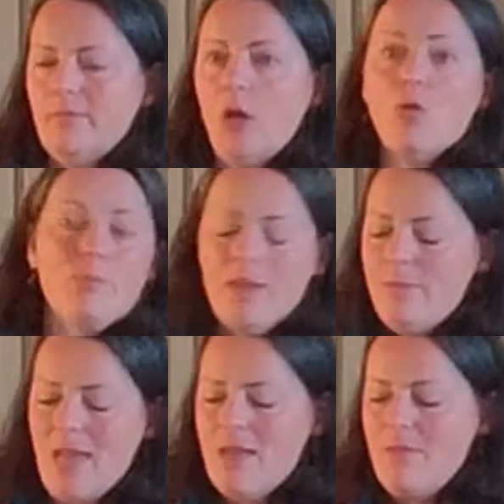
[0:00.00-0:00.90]
Hope that
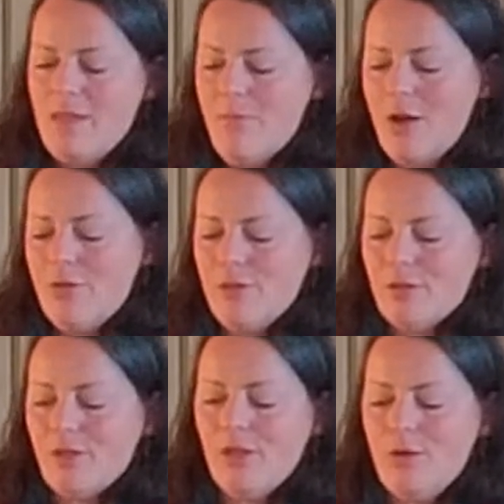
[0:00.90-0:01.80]
maybe
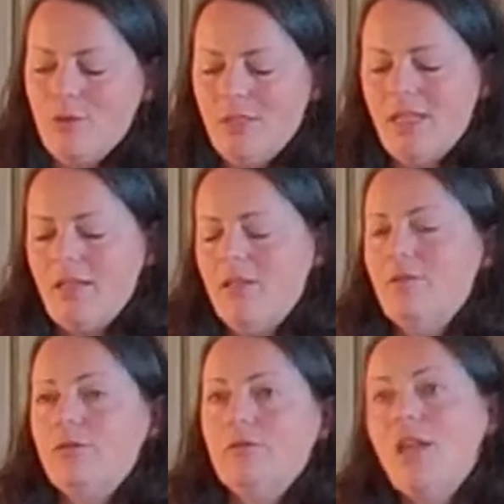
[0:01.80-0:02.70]
Martha's closing
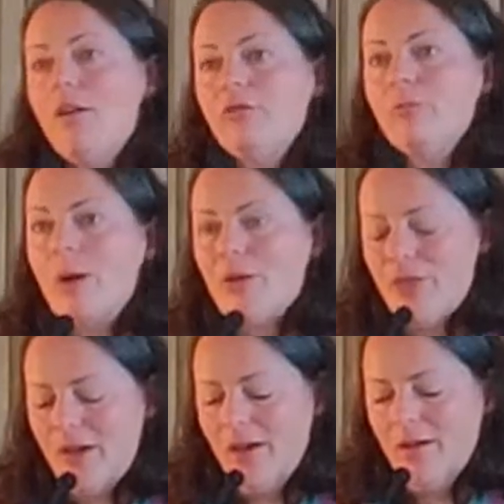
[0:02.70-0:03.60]
of Love,
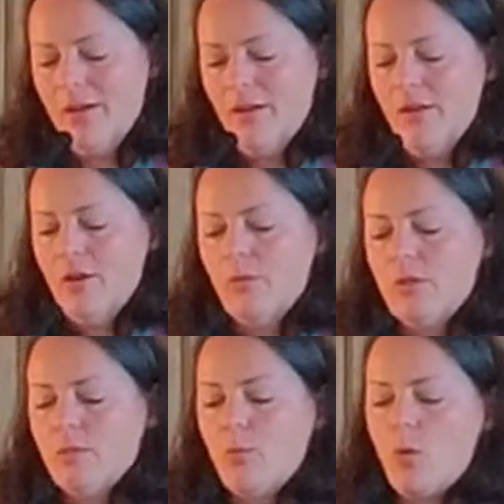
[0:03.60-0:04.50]
Martha
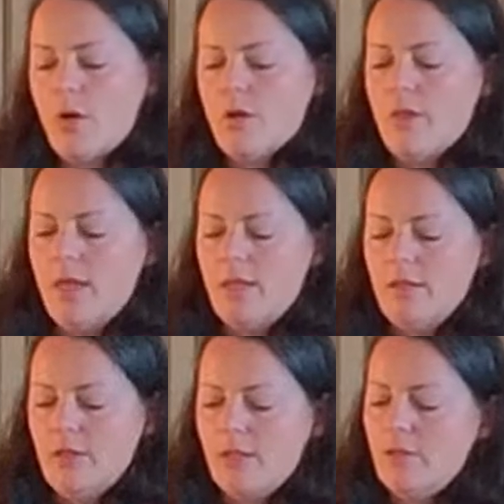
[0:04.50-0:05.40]
was more
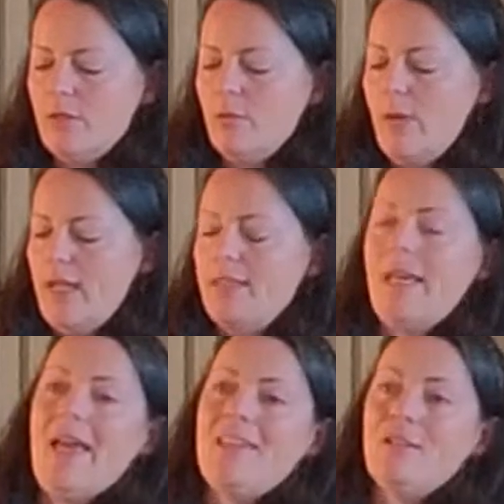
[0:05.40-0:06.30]
than just a way
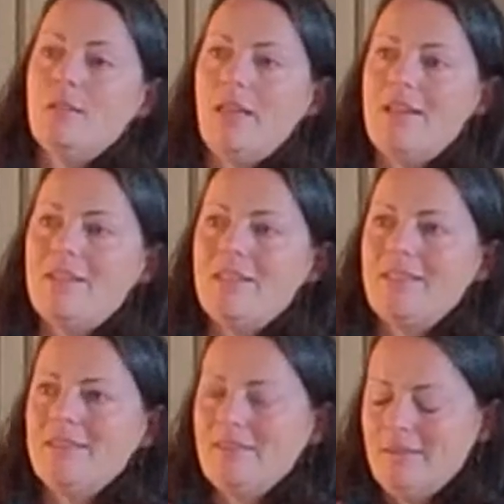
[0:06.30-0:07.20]
to end a letter.
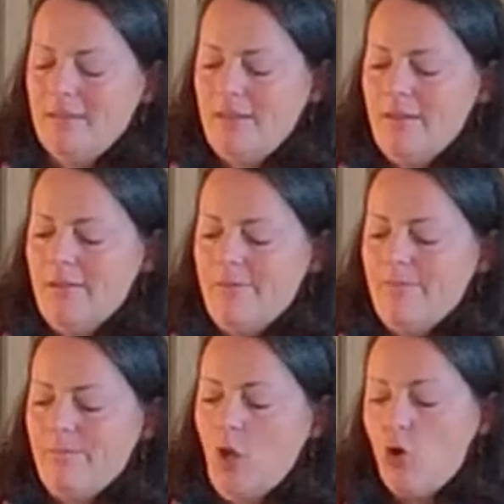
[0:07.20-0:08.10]

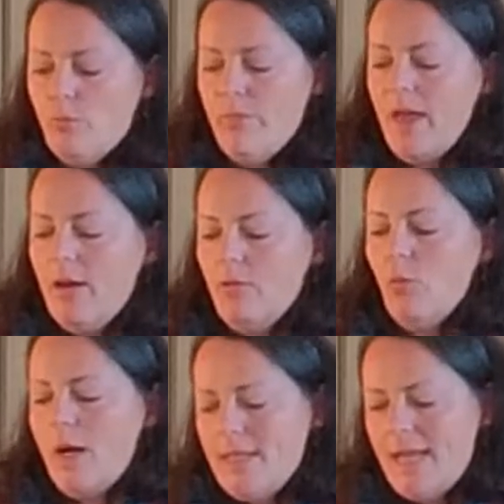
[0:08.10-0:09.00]
Hope that
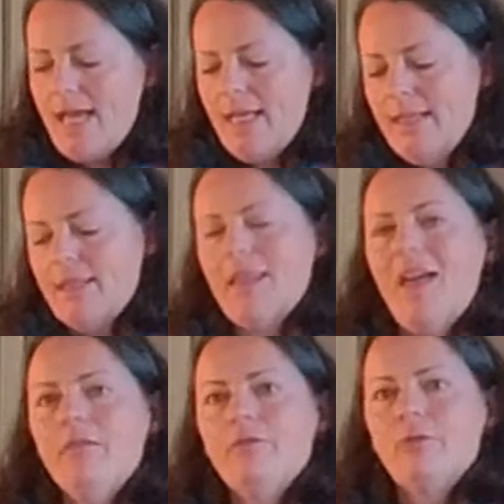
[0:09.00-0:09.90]
one day his
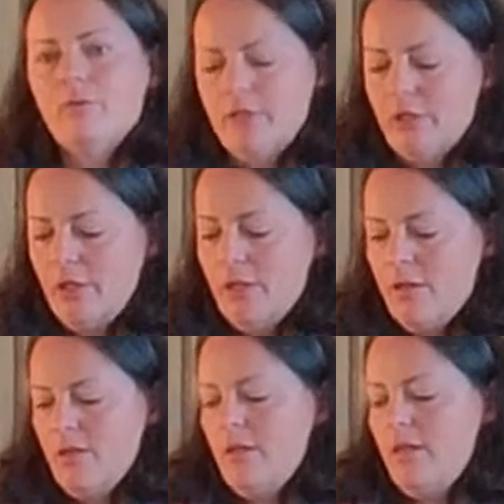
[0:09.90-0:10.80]
life would
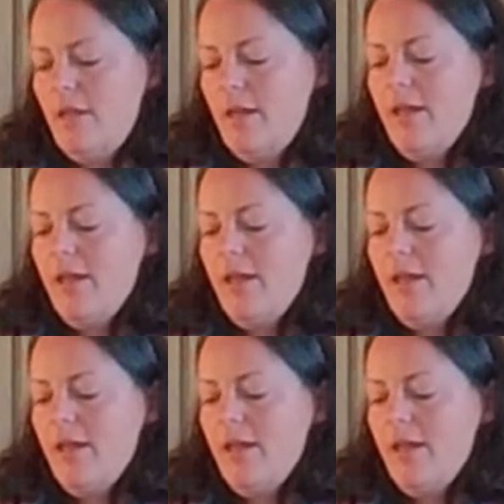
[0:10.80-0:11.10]
return to the